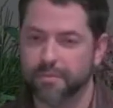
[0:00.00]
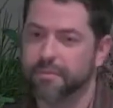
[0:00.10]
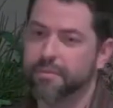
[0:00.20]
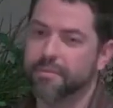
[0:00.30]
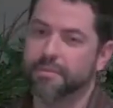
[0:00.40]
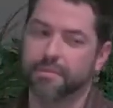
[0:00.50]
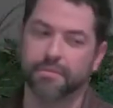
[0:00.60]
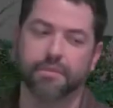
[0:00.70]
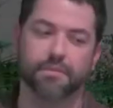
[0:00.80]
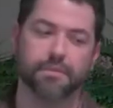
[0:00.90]

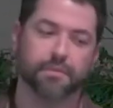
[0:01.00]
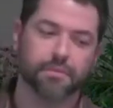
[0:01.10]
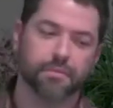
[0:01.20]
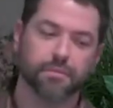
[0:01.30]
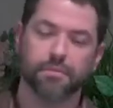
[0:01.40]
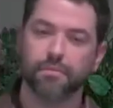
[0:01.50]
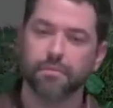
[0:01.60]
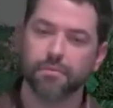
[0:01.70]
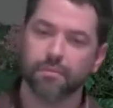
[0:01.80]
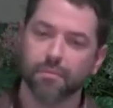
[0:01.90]

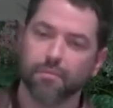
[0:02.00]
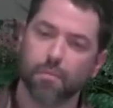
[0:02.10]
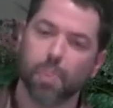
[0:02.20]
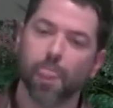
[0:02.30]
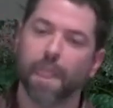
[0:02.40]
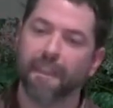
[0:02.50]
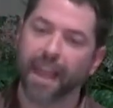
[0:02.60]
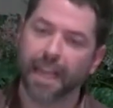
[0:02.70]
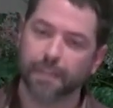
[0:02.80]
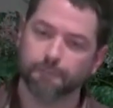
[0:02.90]

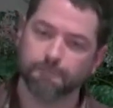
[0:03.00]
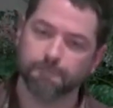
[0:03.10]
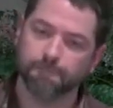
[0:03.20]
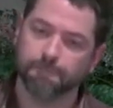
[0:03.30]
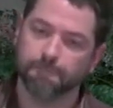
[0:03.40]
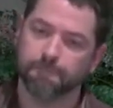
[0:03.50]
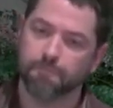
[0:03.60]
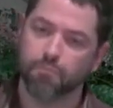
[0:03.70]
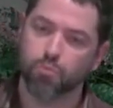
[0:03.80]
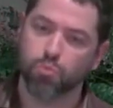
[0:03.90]

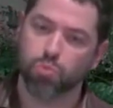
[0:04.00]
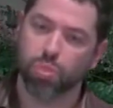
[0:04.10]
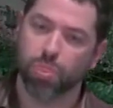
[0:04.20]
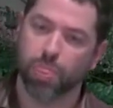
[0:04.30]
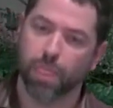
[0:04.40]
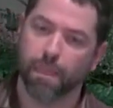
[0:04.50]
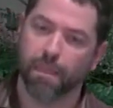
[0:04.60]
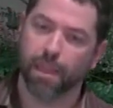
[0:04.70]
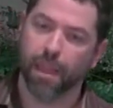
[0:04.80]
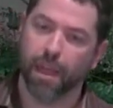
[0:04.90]

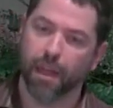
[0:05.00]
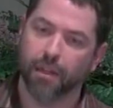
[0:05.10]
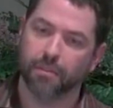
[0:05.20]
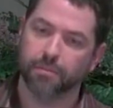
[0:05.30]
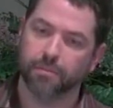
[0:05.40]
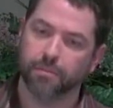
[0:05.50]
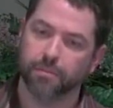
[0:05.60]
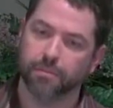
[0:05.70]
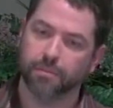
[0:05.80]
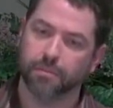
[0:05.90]

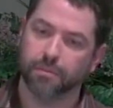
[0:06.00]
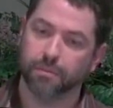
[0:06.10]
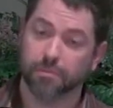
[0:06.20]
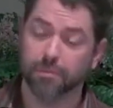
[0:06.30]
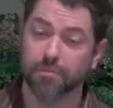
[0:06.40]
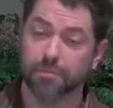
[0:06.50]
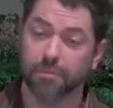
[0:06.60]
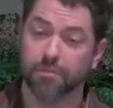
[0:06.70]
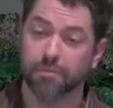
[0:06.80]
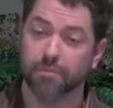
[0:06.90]

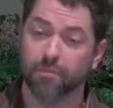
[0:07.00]
[no speech]